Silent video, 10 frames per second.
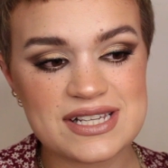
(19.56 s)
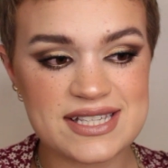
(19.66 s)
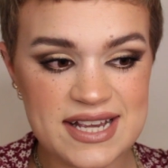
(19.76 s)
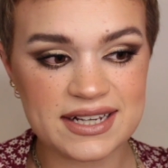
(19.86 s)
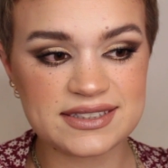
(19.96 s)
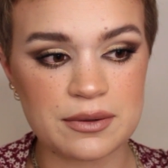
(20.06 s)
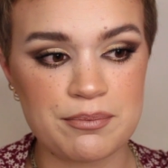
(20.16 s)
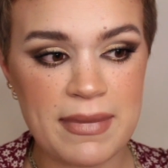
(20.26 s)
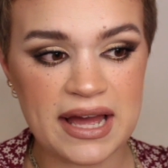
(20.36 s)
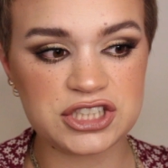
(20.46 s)
6
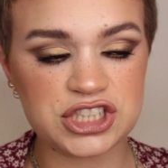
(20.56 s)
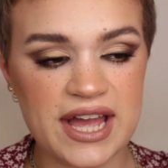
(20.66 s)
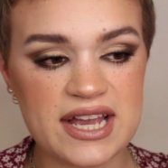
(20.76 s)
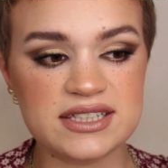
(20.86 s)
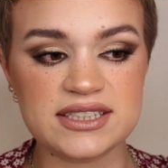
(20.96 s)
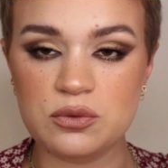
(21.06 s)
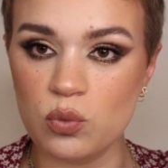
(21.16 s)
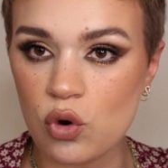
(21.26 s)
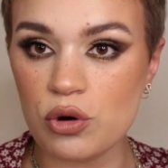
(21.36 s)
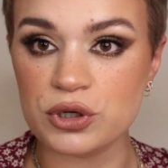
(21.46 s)
matte shades in
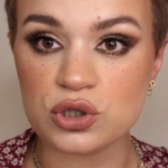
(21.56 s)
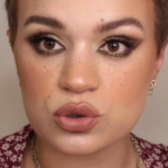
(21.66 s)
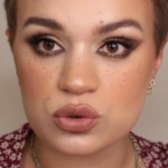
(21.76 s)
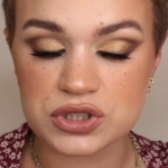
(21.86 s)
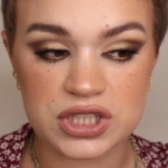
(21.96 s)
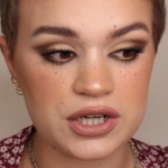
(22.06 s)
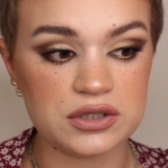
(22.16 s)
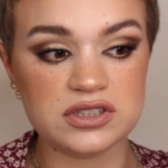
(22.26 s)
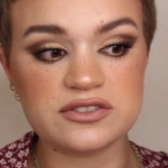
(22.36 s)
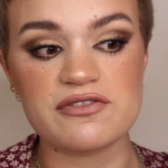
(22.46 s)
warm and cool
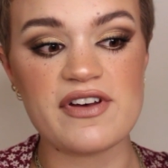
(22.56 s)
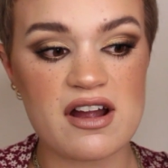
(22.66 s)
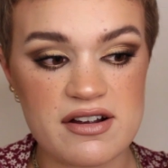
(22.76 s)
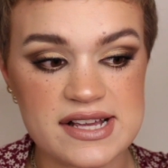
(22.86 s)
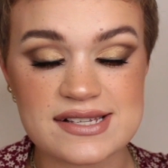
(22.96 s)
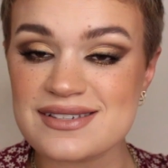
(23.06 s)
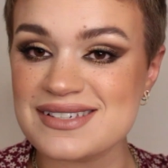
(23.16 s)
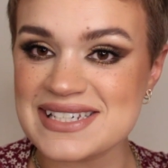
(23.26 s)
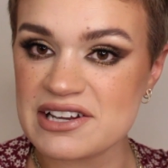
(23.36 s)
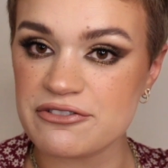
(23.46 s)
tones for various
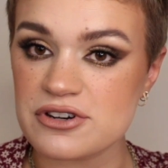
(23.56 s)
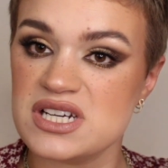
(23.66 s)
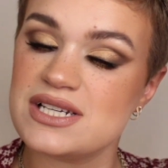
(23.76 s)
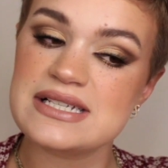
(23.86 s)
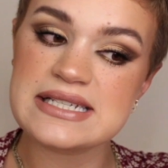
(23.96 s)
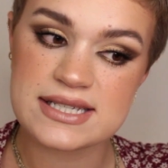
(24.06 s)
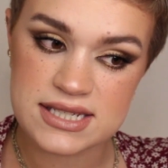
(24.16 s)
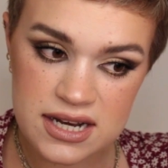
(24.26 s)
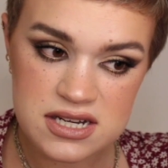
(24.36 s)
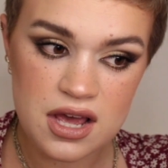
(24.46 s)
different
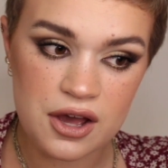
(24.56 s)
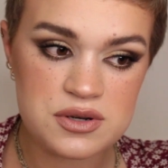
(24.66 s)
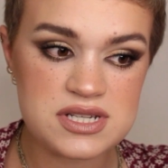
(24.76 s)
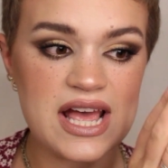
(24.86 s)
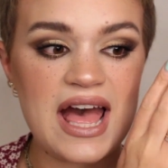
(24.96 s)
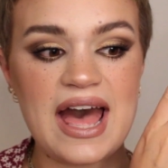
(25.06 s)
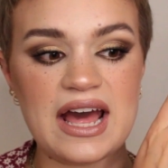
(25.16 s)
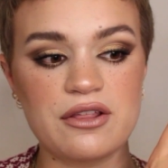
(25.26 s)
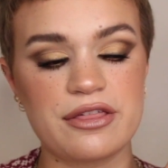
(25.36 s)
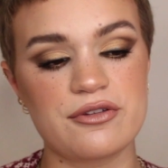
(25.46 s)
skin tones
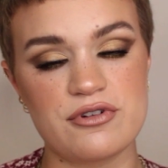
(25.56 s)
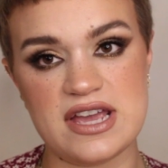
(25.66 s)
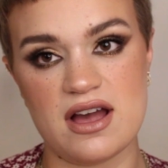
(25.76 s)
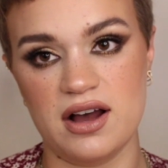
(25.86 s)
and 3